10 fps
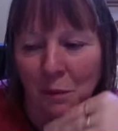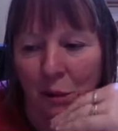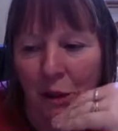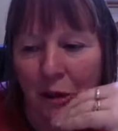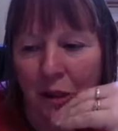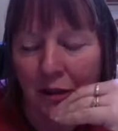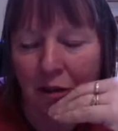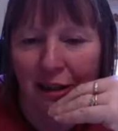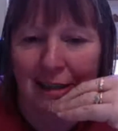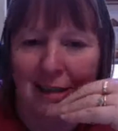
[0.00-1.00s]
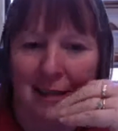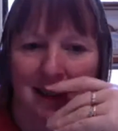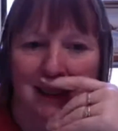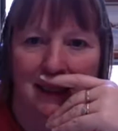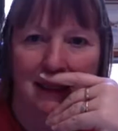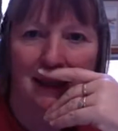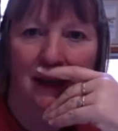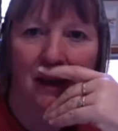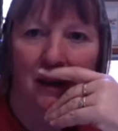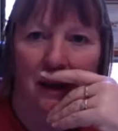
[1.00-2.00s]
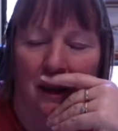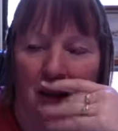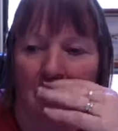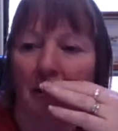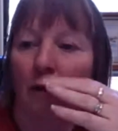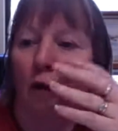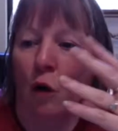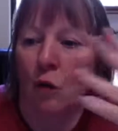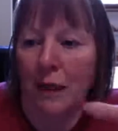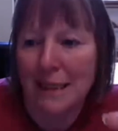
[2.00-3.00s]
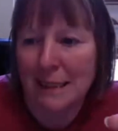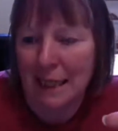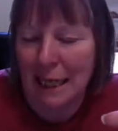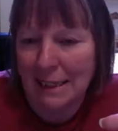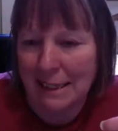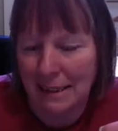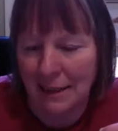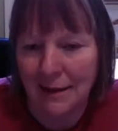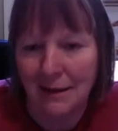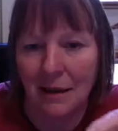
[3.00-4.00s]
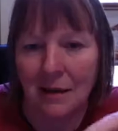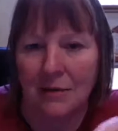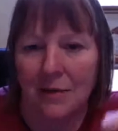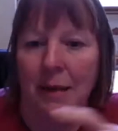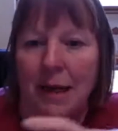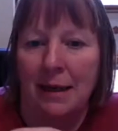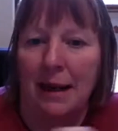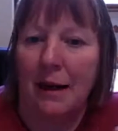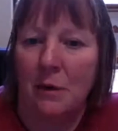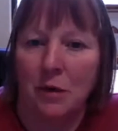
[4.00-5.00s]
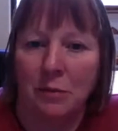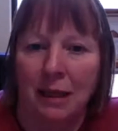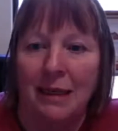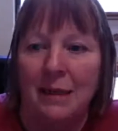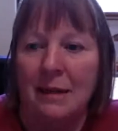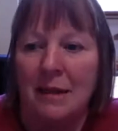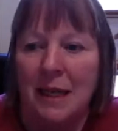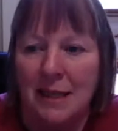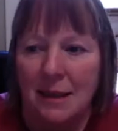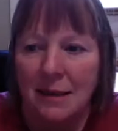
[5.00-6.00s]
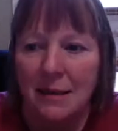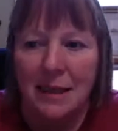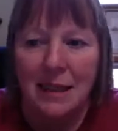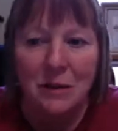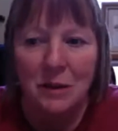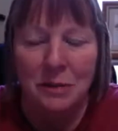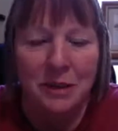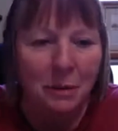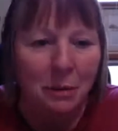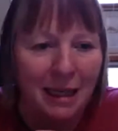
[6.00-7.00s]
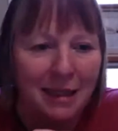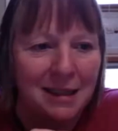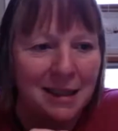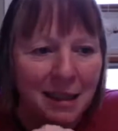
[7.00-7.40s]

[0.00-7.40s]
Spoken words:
Pluto transits are the kind of longest lasting of the main outer planet, and yes, I count him as a planet.